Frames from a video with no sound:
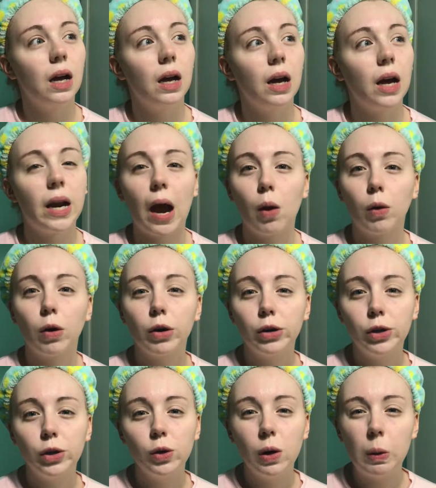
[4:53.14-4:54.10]
an hour or
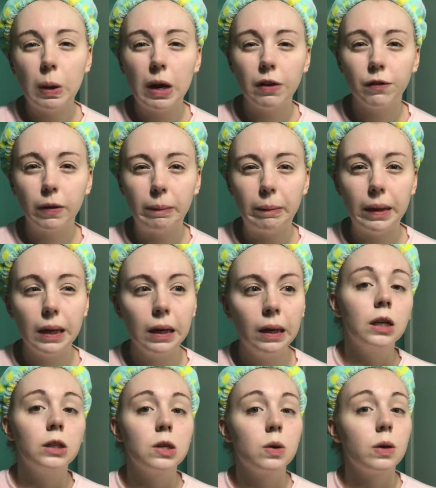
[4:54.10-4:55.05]
two away from me,
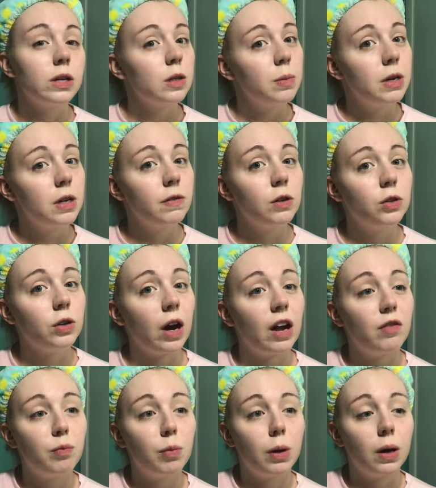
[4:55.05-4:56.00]
so it is a bit of a
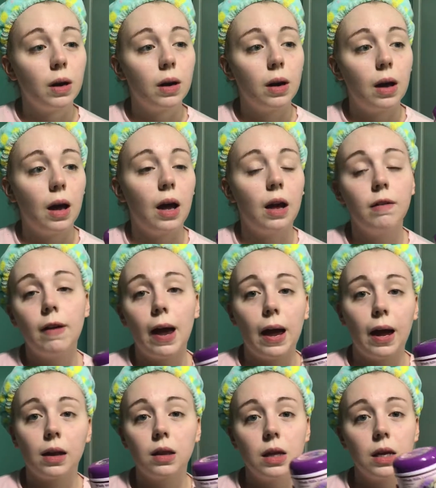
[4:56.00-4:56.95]
drive, but I've
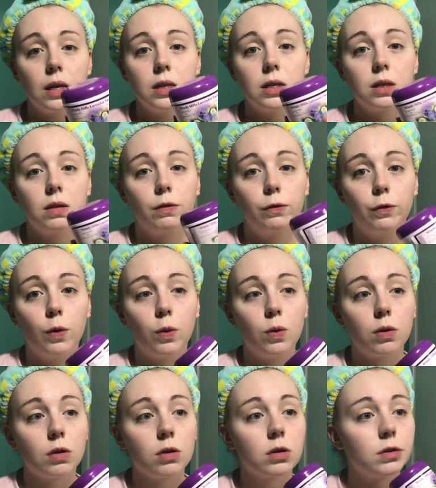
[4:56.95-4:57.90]
had this
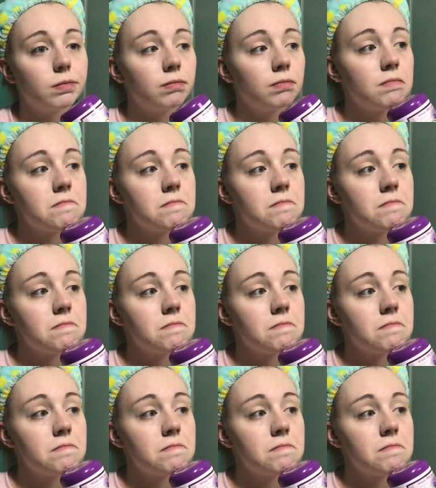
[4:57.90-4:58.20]
for